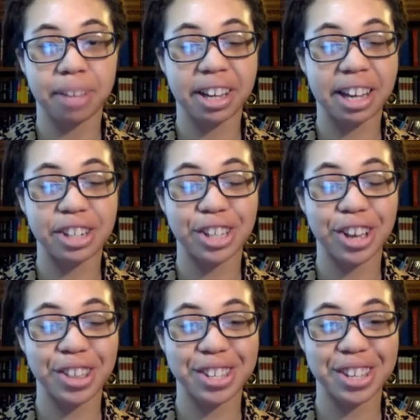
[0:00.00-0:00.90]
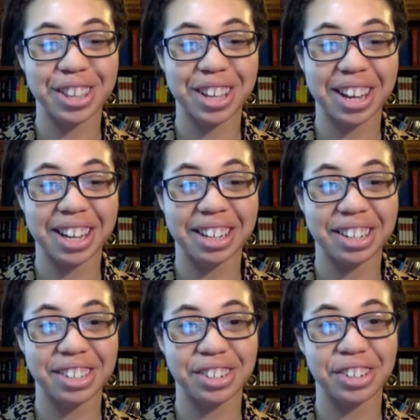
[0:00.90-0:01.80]
Like, I just saw this online and
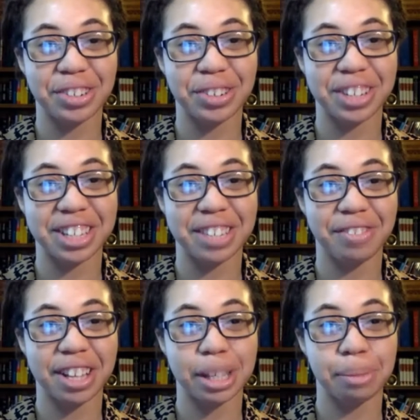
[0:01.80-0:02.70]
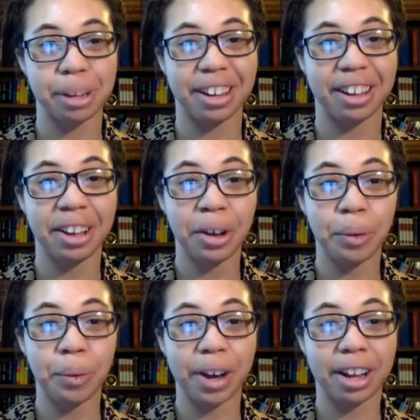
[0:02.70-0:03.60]
I started going to these events, but
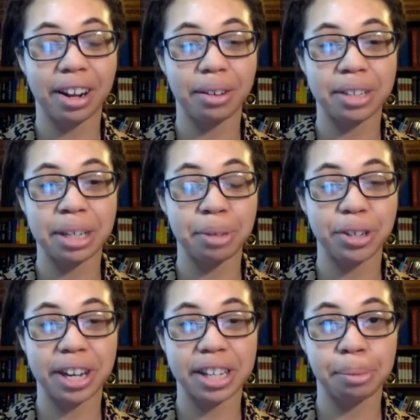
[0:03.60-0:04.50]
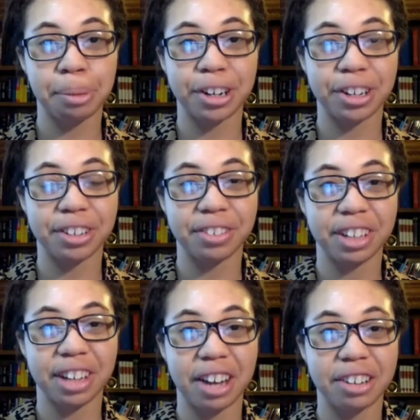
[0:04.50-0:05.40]
what team are you guys a part of,
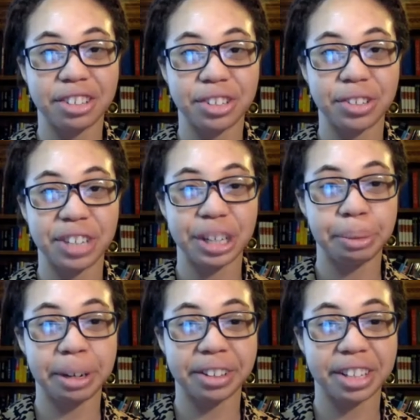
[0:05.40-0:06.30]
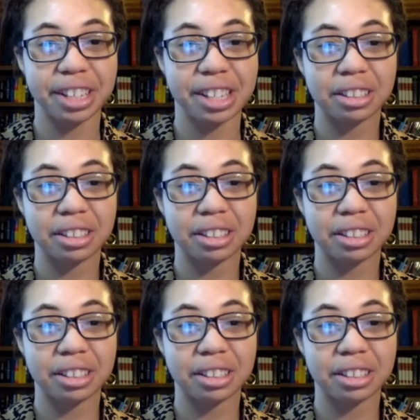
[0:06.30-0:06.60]
and how did you hear about this?